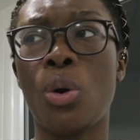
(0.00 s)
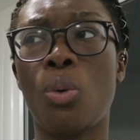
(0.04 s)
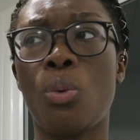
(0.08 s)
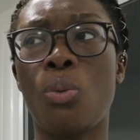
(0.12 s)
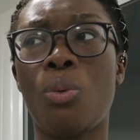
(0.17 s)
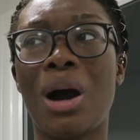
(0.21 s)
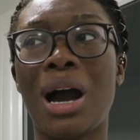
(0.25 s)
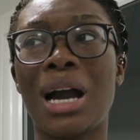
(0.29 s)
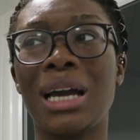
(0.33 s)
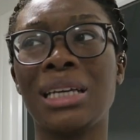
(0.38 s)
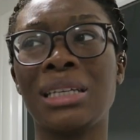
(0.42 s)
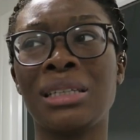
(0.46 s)

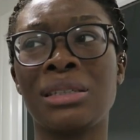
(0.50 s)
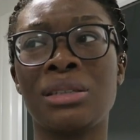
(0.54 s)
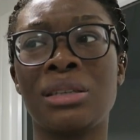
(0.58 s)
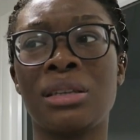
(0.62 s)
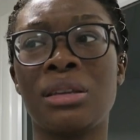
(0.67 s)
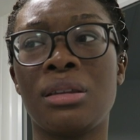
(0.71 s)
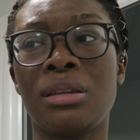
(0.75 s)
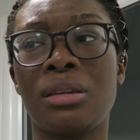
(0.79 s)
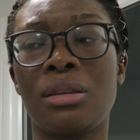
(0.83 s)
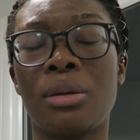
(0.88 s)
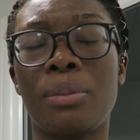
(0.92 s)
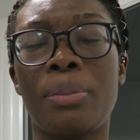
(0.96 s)
Why
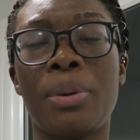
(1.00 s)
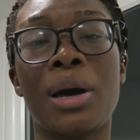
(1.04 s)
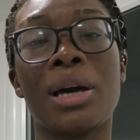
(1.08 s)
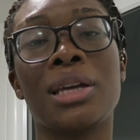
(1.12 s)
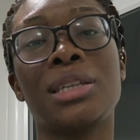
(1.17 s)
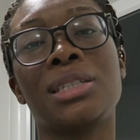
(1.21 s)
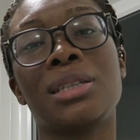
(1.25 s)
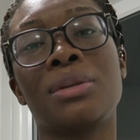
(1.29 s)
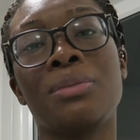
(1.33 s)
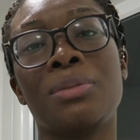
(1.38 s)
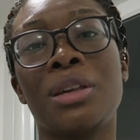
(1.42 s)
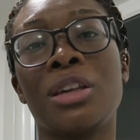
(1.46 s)
isn't the
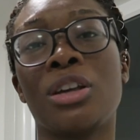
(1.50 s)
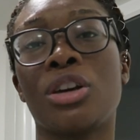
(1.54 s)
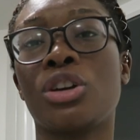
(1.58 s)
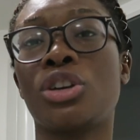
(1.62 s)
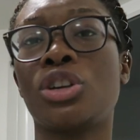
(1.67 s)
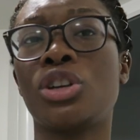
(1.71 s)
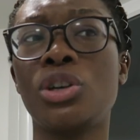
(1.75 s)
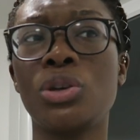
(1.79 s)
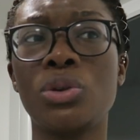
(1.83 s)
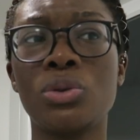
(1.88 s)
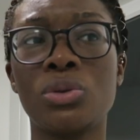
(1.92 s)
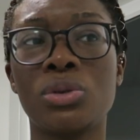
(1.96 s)
person being
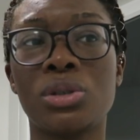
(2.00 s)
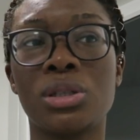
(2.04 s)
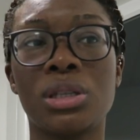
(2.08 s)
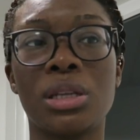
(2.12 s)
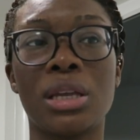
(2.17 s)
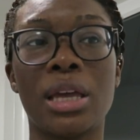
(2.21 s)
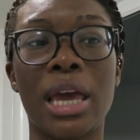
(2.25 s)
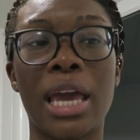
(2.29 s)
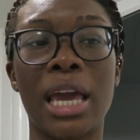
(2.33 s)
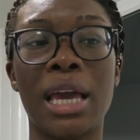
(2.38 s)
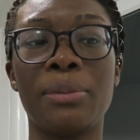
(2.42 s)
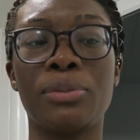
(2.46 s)
accused
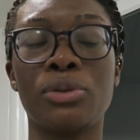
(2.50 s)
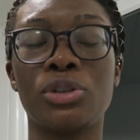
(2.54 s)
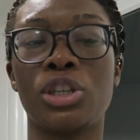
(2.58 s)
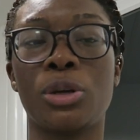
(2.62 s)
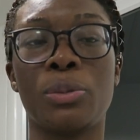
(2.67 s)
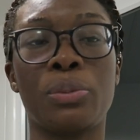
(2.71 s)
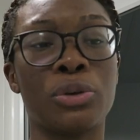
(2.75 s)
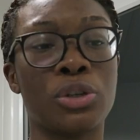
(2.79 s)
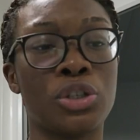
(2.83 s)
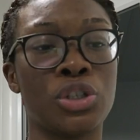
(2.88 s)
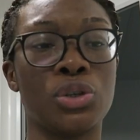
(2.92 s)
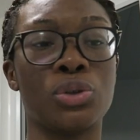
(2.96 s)
able to
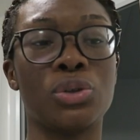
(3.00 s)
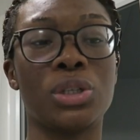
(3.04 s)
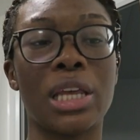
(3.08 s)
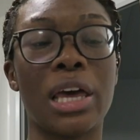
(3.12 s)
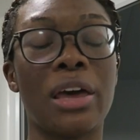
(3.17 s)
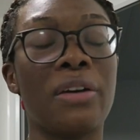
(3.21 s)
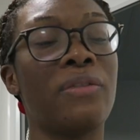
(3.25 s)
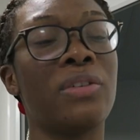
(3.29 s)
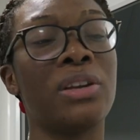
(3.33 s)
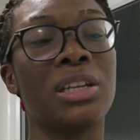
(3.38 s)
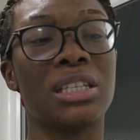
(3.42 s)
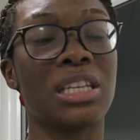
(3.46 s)
produce
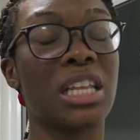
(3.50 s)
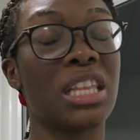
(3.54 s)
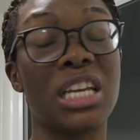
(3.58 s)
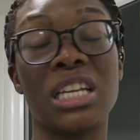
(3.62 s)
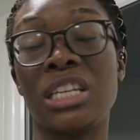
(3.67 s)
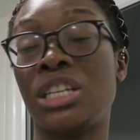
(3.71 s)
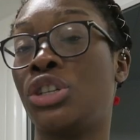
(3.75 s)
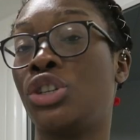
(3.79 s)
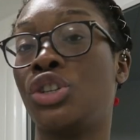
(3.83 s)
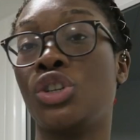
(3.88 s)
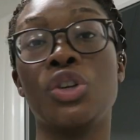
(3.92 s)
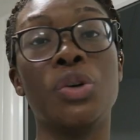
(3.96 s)
evidence that they
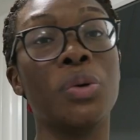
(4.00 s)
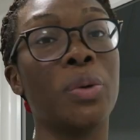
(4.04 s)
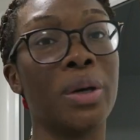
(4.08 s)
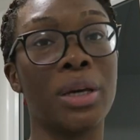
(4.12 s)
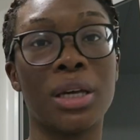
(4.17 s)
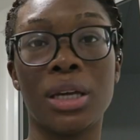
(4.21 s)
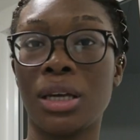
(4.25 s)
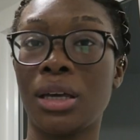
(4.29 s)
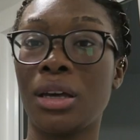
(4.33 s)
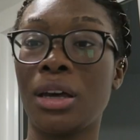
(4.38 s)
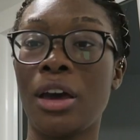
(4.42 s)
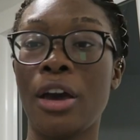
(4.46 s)
didn't do
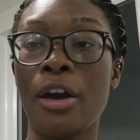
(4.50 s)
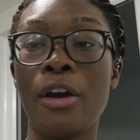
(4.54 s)
it?